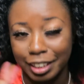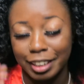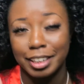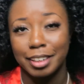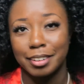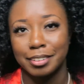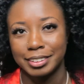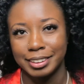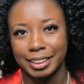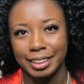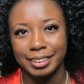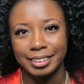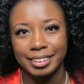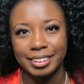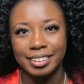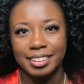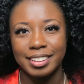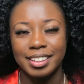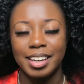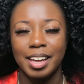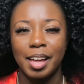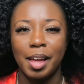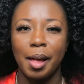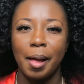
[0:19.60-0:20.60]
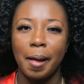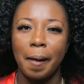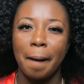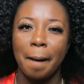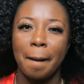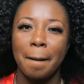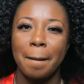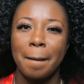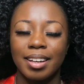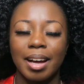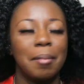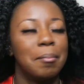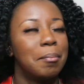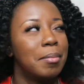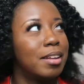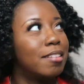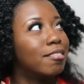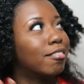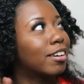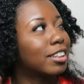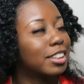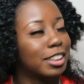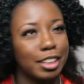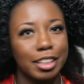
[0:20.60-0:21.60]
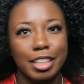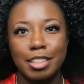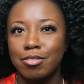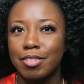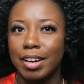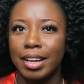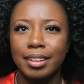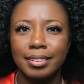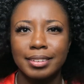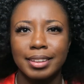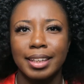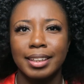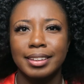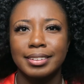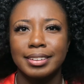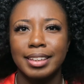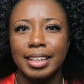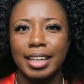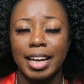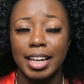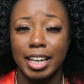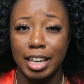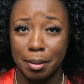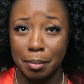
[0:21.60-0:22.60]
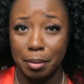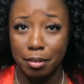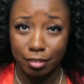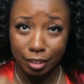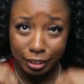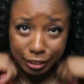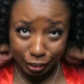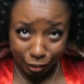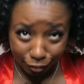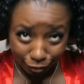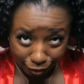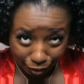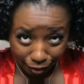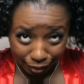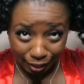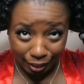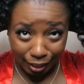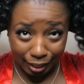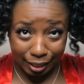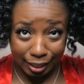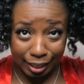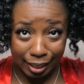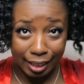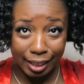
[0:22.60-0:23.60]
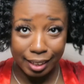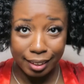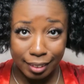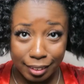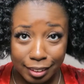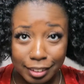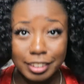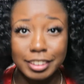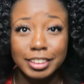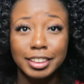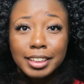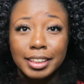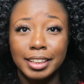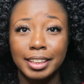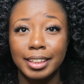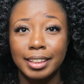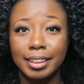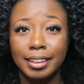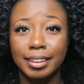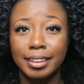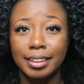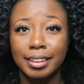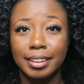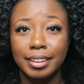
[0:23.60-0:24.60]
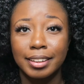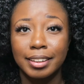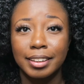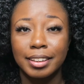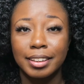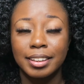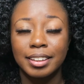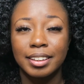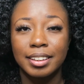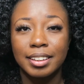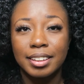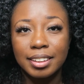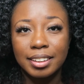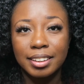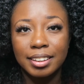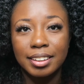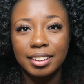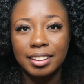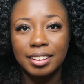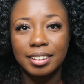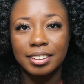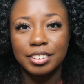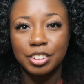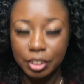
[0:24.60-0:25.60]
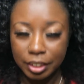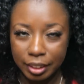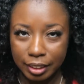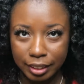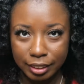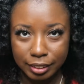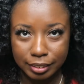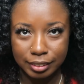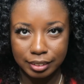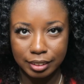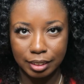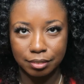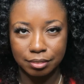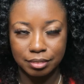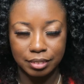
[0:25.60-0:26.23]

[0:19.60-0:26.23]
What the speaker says: getting irritated. I've been rushing. It's Valentine's Day and I've been rushing around like a headless chicken trying to get stuff